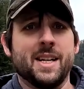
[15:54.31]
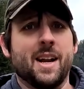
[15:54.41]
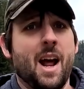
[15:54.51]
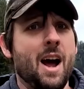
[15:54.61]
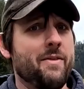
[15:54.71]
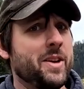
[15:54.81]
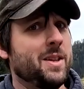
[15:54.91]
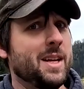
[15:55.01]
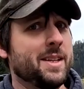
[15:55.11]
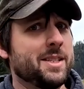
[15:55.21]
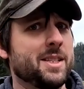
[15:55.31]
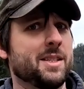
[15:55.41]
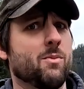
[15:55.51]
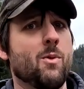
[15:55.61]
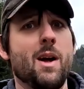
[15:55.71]
and I feel like this
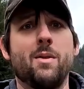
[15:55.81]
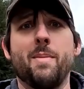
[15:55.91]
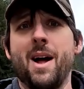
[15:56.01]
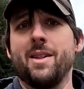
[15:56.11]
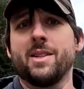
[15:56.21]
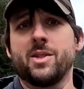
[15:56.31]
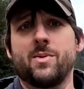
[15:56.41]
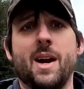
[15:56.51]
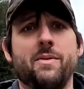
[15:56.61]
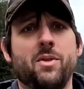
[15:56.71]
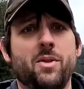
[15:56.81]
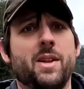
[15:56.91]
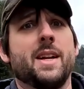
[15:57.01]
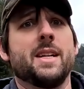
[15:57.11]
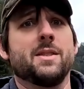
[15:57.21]
is a well-balanced rifle
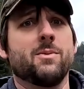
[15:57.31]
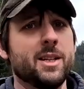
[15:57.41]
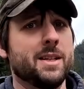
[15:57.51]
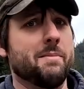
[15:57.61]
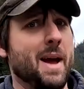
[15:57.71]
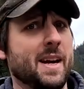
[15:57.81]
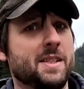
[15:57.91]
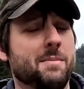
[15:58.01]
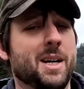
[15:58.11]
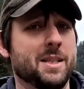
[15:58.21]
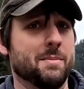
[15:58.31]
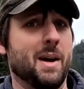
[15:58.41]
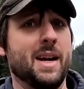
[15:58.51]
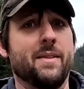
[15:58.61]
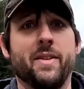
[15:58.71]
that has really maximized
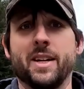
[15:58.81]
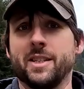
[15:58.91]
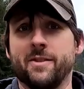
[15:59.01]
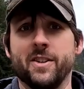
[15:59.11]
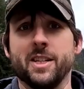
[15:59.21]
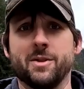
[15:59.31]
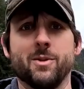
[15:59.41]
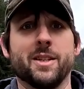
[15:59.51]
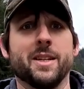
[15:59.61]
my effectiveness with the